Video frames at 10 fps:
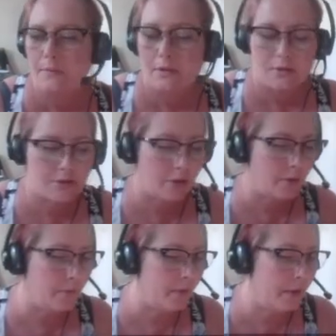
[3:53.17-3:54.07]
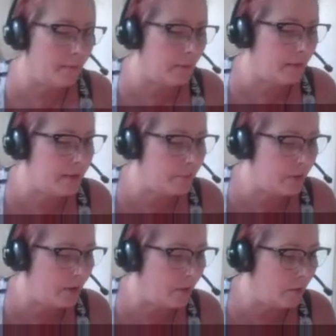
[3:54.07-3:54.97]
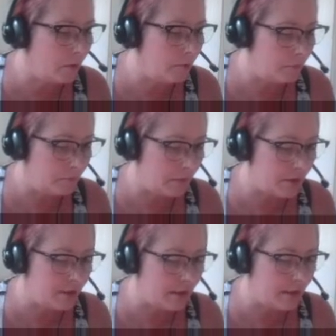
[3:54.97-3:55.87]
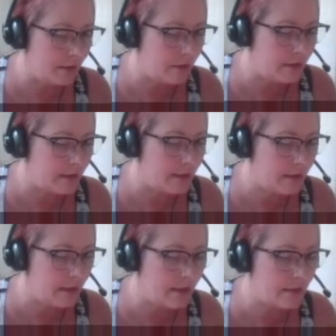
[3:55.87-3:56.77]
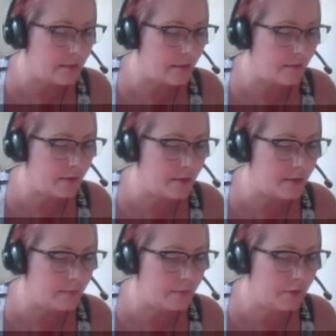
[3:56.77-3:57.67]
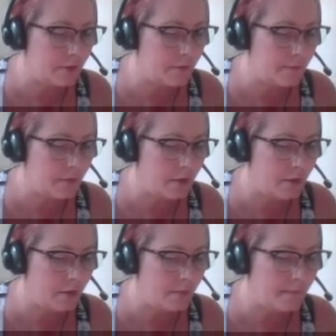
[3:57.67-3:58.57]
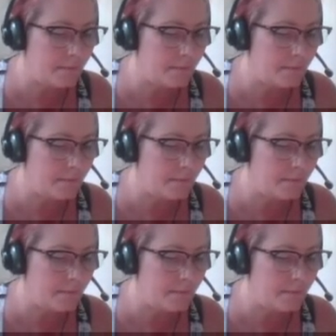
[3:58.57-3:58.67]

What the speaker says: So I wind up with a whole brush set. Now you can see these are very similar. I